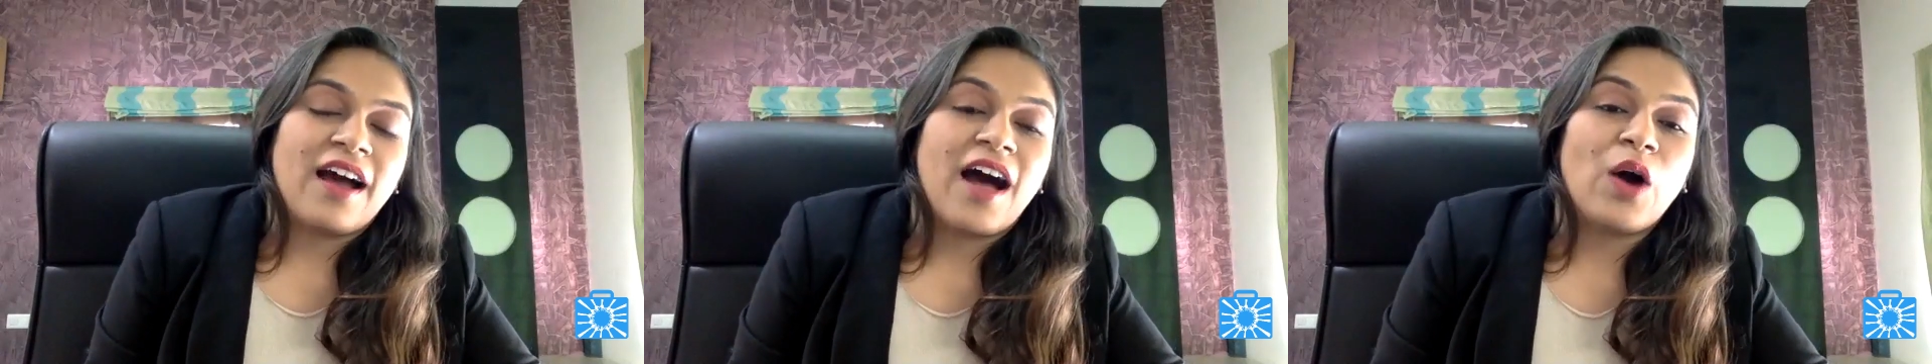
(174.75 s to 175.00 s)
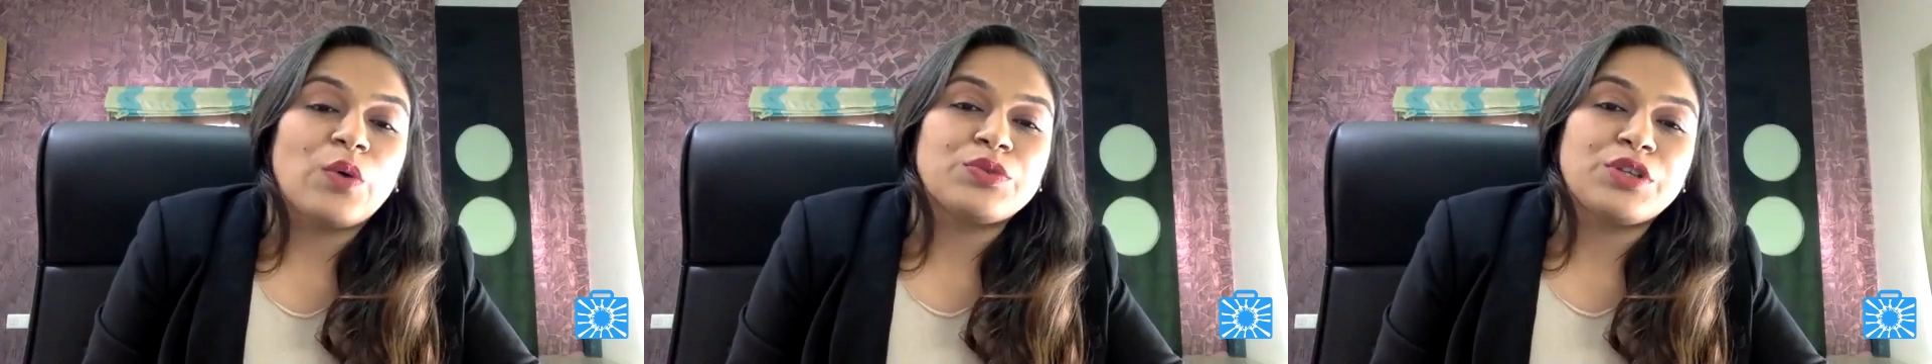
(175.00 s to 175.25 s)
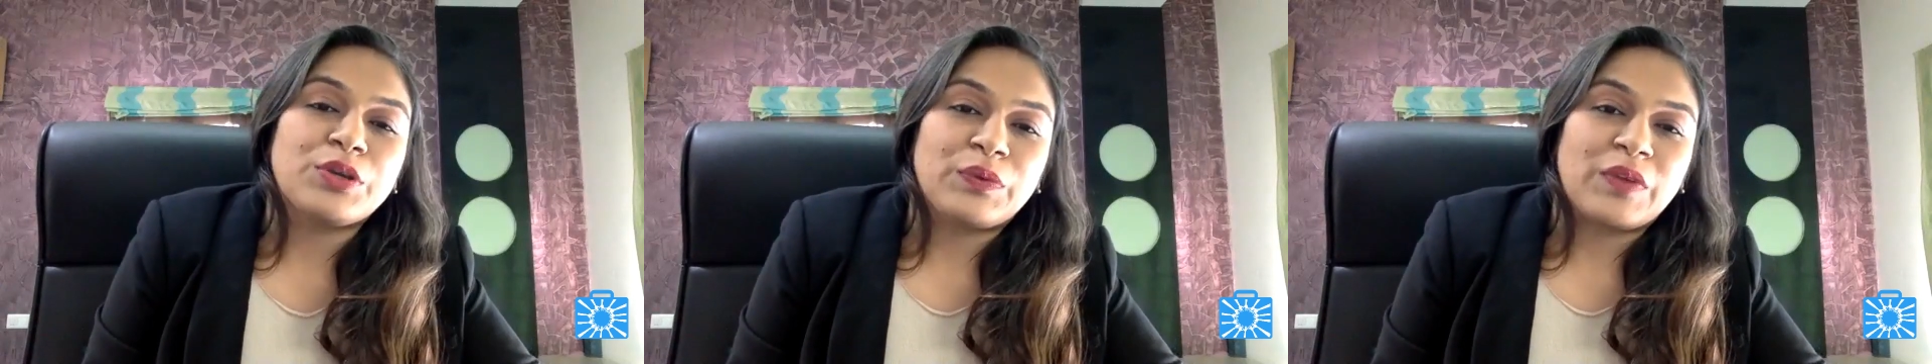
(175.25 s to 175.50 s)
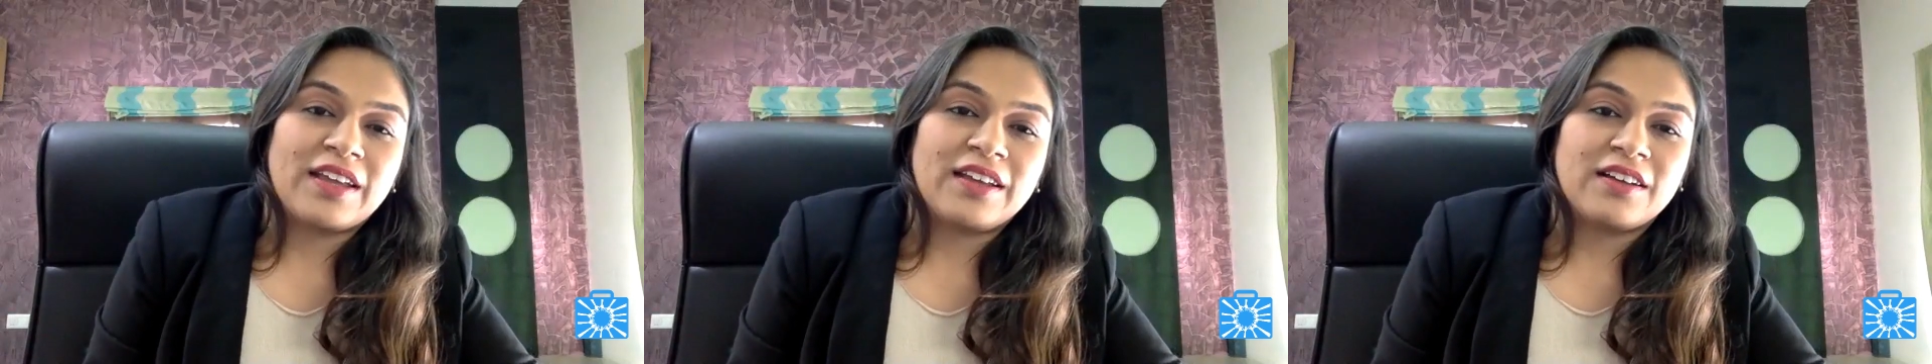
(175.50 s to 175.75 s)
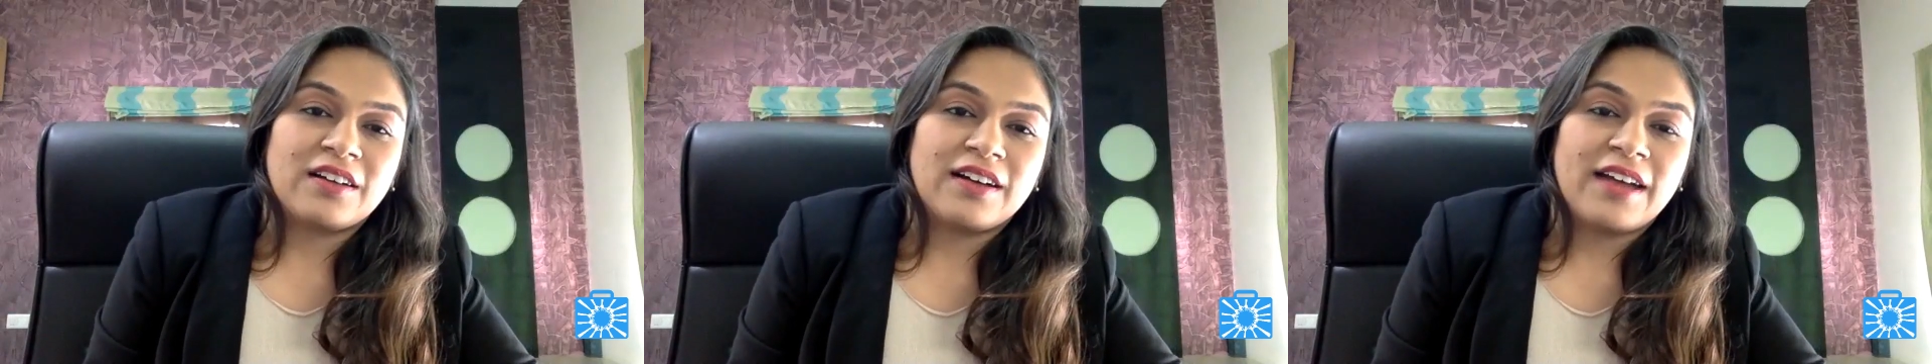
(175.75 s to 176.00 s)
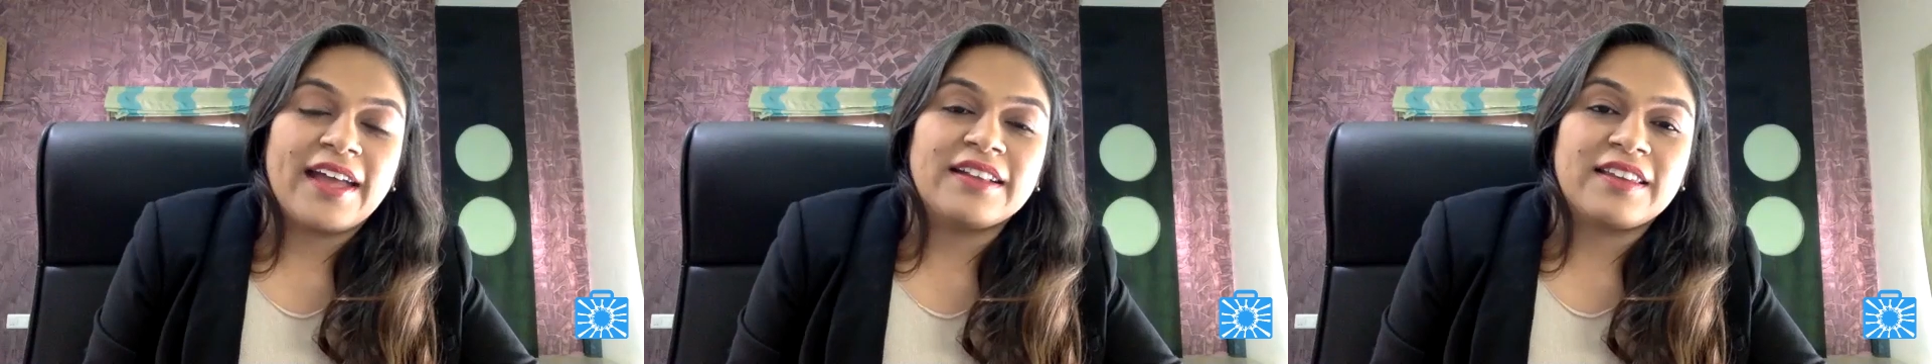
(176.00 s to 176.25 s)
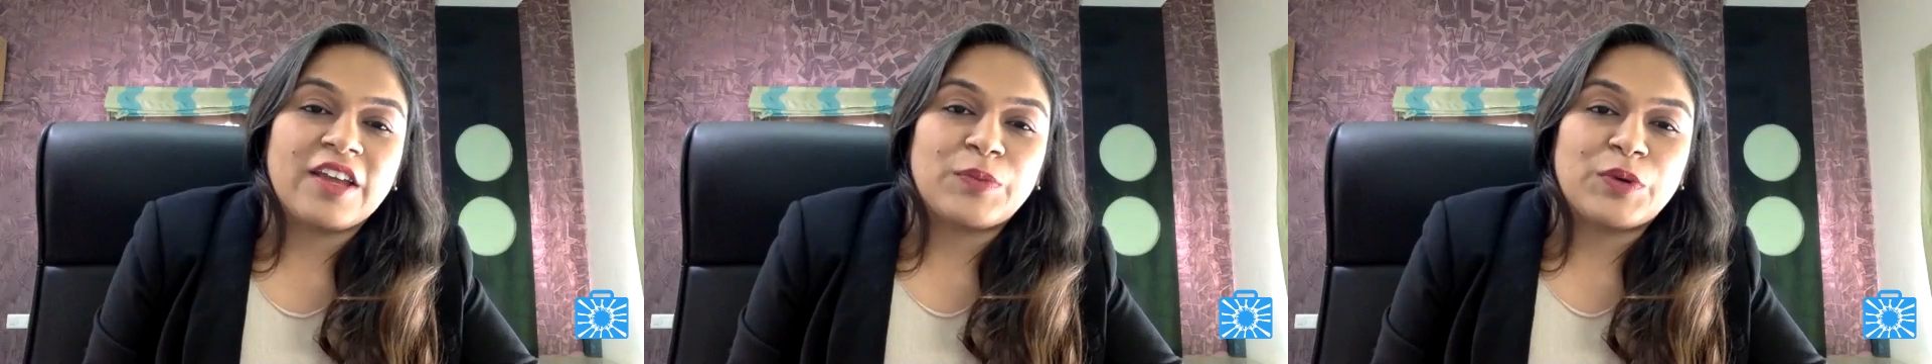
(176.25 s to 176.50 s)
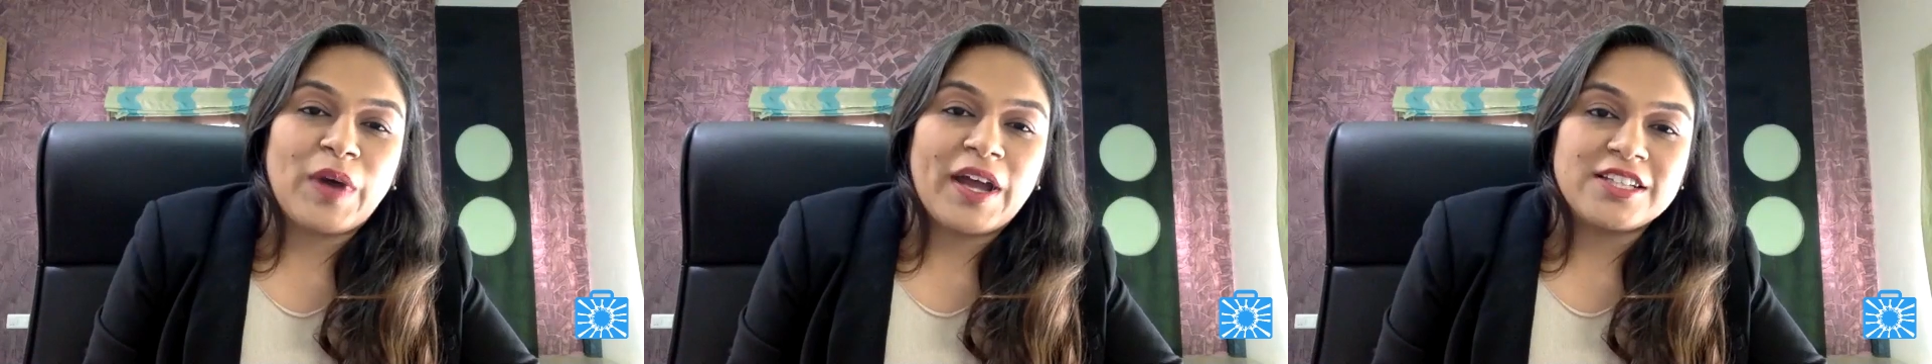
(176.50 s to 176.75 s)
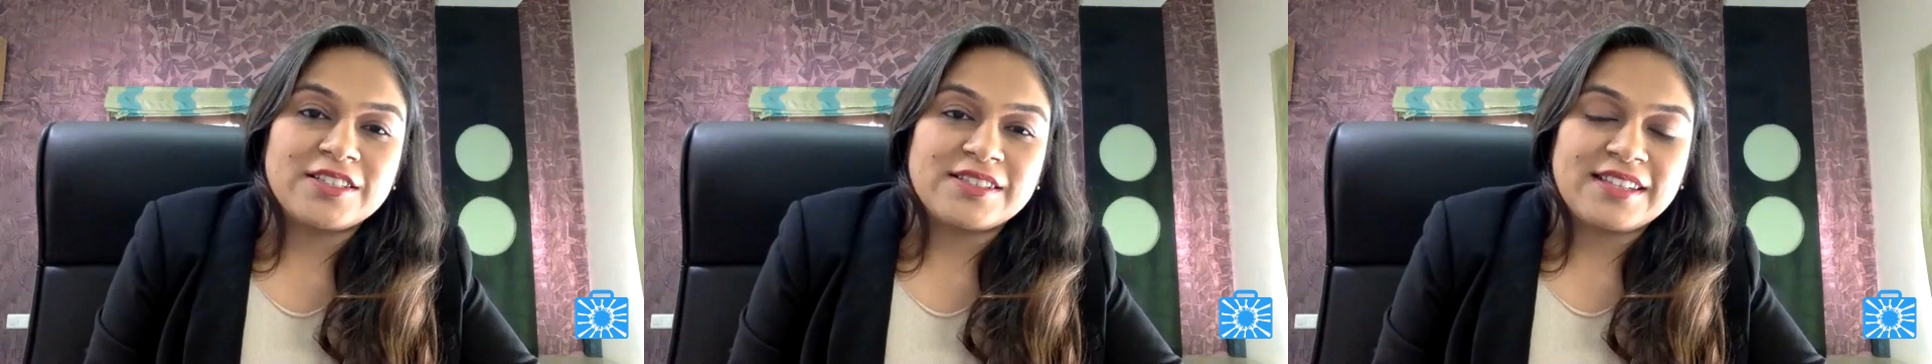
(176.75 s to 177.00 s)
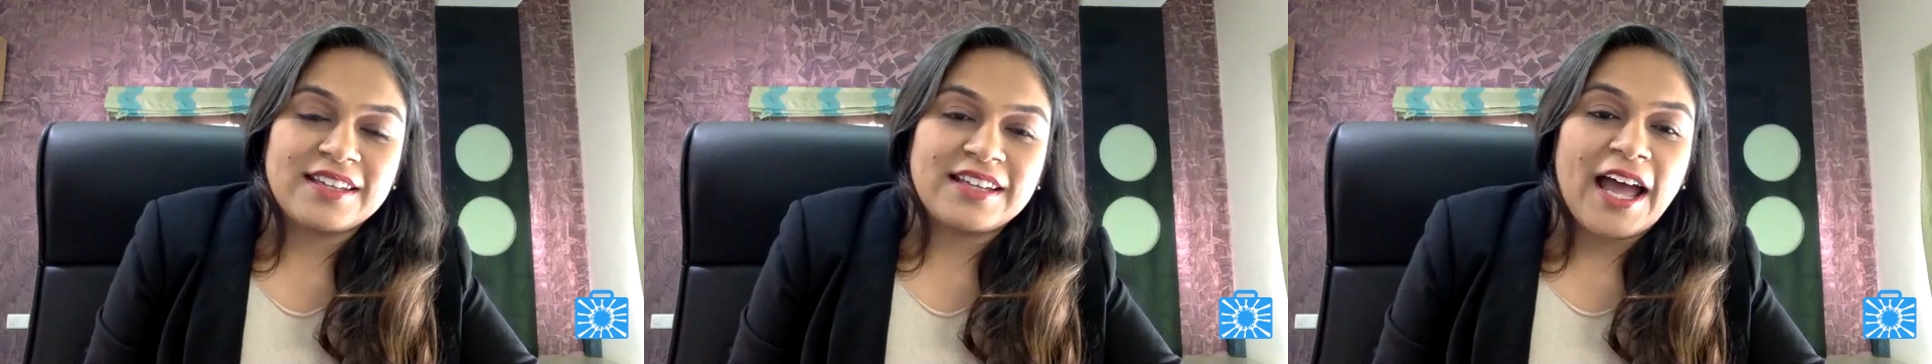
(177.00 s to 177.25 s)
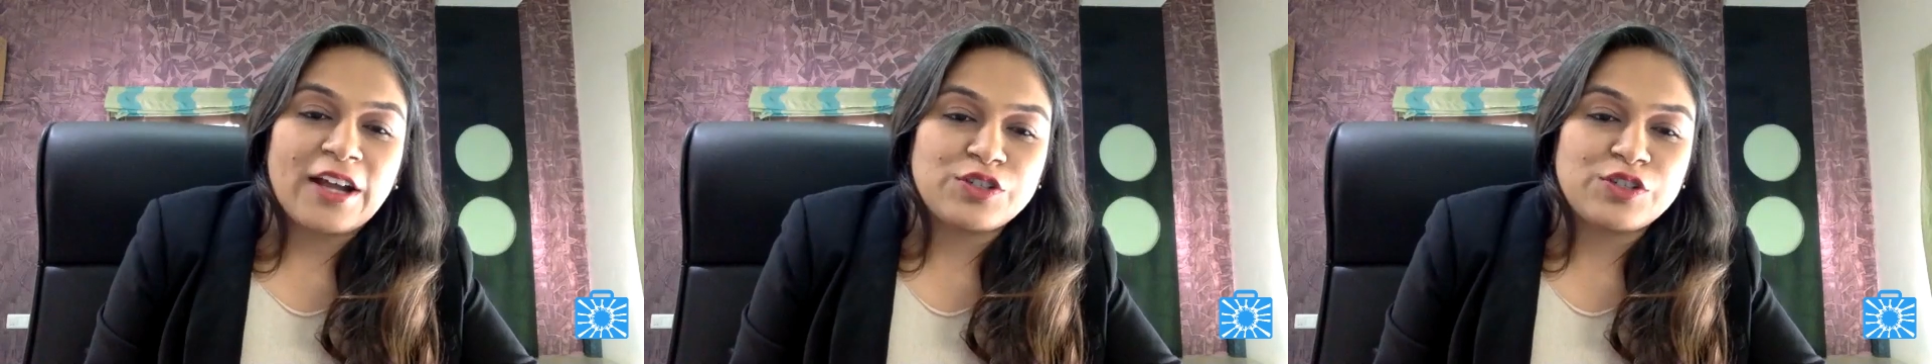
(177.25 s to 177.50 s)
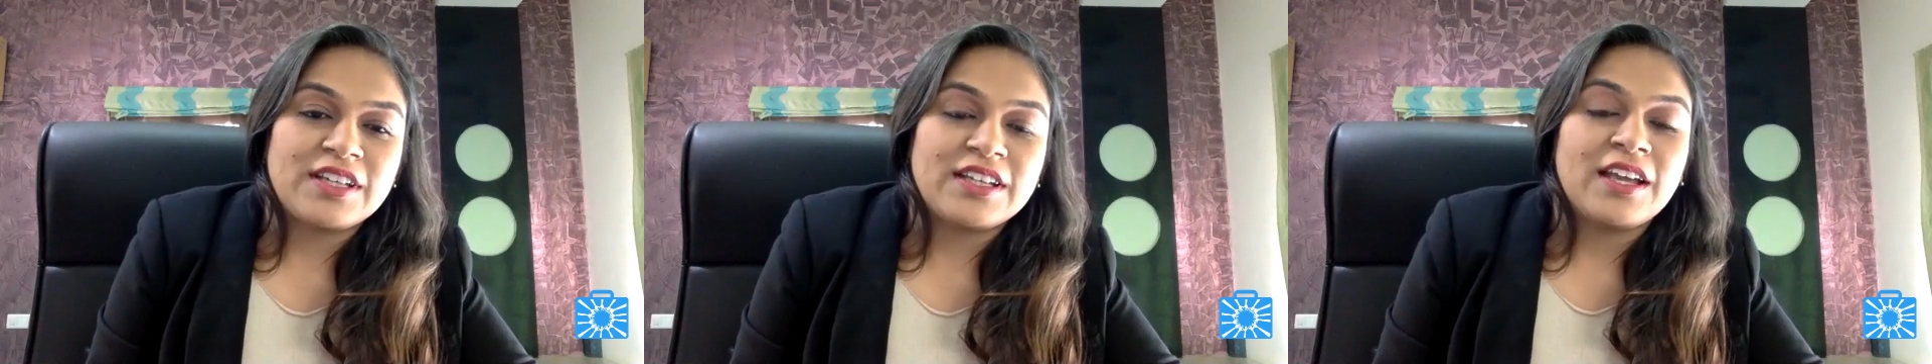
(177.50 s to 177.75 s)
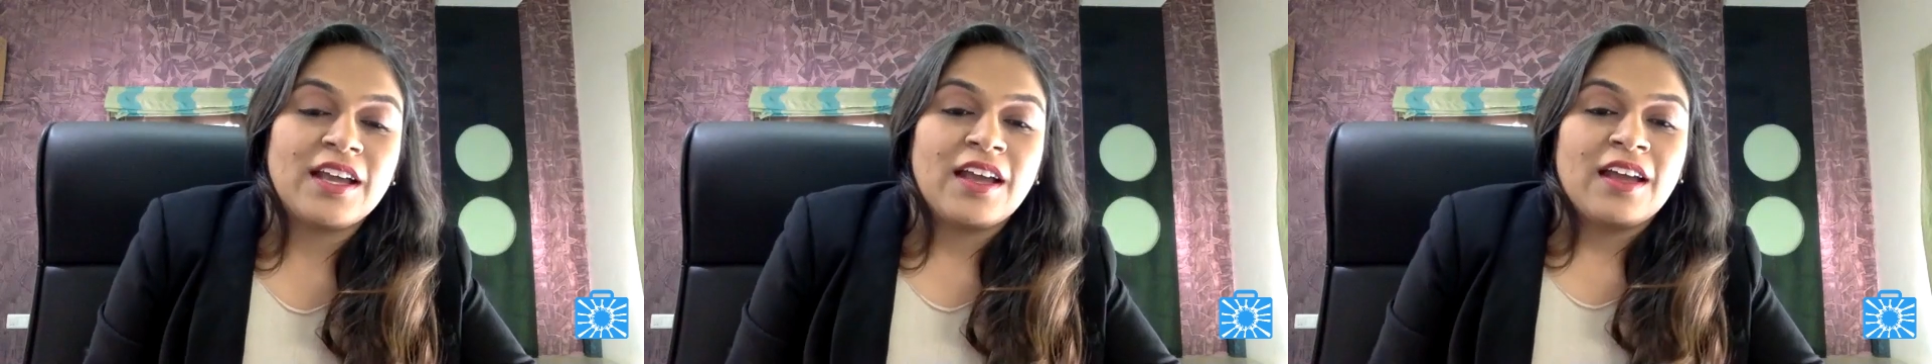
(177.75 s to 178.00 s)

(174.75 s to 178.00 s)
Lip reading: how do you think healthcare providers can actually,